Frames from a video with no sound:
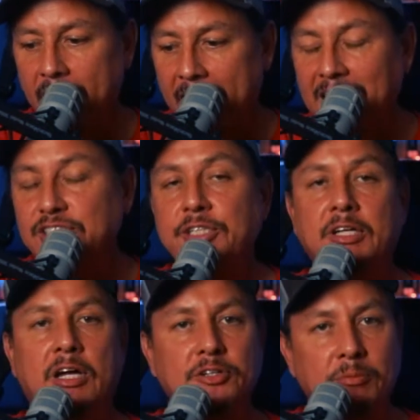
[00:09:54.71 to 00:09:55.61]

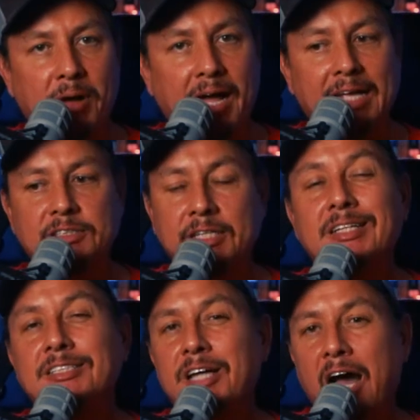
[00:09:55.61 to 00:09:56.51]
actually undermines the
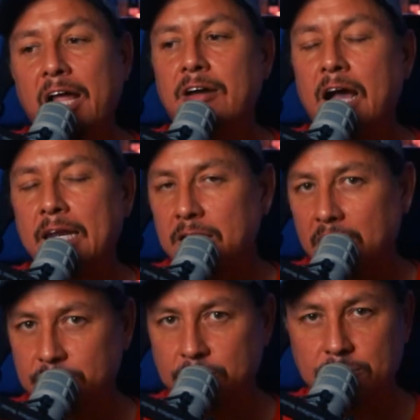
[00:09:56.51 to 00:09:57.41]
entire
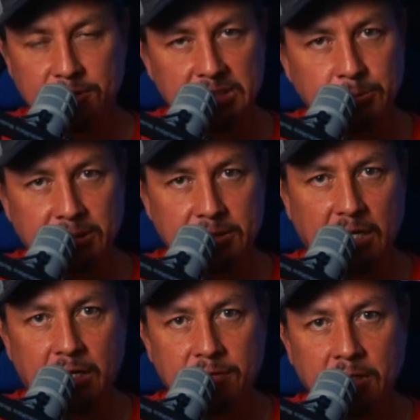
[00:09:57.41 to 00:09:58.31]
ideological system
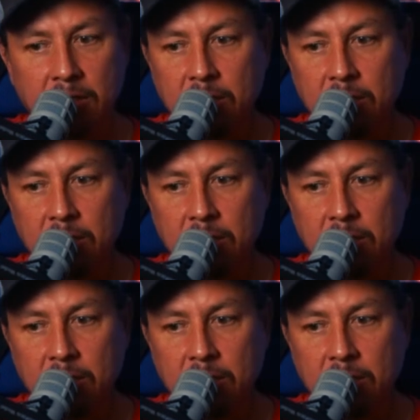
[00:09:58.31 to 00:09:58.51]
itself.